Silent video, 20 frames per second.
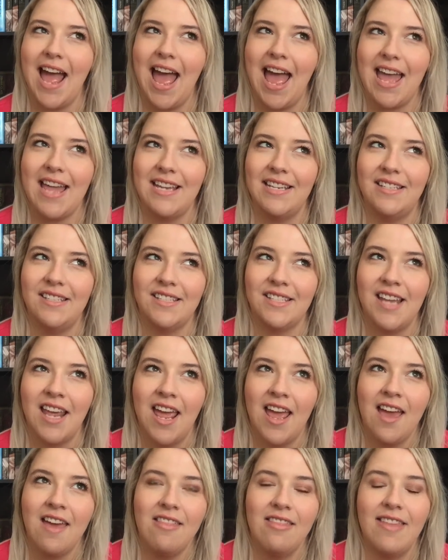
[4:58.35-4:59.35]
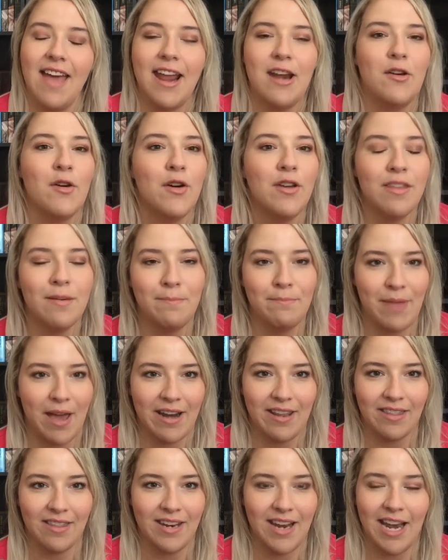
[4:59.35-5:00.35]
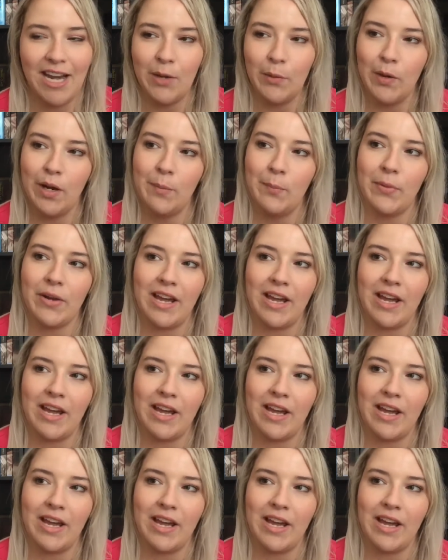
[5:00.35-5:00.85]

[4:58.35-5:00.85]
and they know them better than anyone.